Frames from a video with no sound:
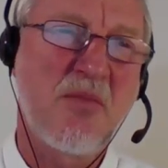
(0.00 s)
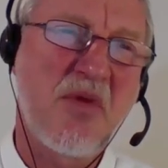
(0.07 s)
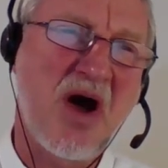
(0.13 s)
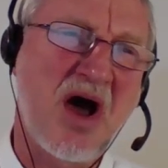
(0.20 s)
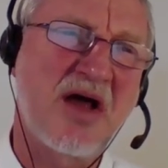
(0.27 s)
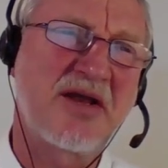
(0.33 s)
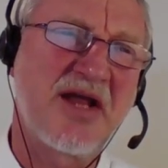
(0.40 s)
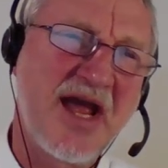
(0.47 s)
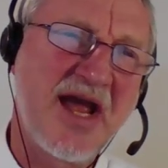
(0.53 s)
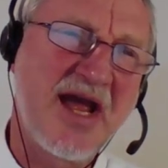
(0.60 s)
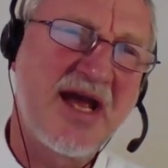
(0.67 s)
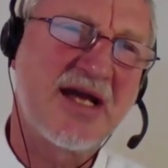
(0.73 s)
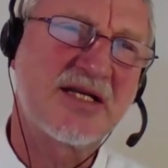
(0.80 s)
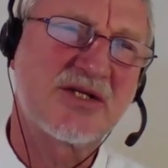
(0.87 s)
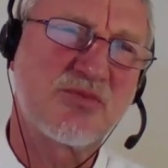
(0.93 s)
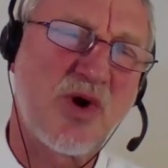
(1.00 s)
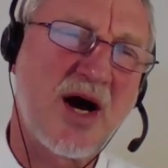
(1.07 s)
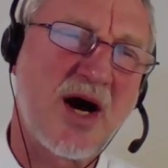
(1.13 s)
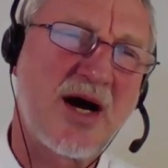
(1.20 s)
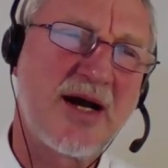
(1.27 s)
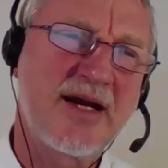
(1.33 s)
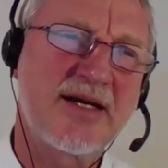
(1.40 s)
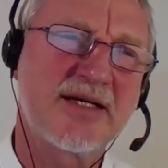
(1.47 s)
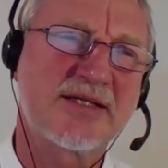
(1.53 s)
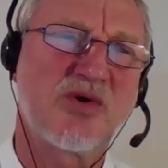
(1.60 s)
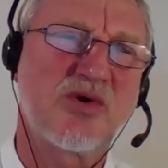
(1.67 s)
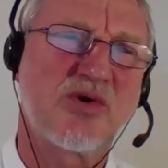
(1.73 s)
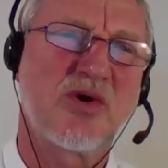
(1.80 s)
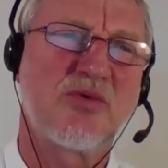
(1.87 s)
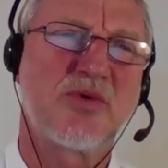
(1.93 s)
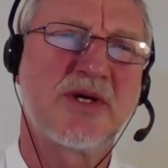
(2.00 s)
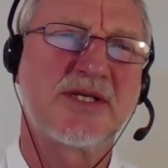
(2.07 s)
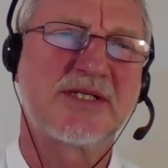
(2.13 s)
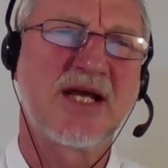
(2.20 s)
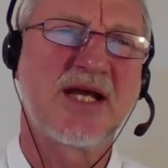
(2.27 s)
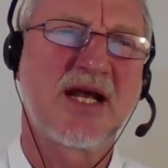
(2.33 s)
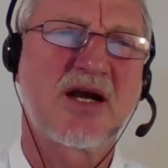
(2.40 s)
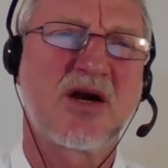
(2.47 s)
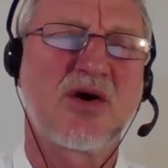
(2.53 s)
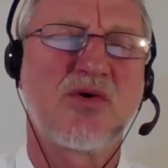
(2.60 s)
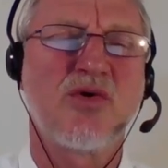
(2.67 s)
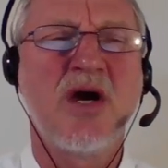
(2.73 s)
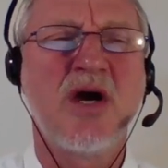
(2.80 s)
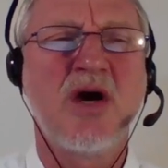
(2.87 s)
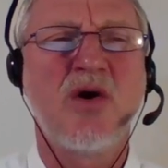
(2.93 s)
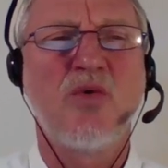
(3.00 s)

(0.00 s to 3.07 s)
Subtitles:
but as Y is always zero,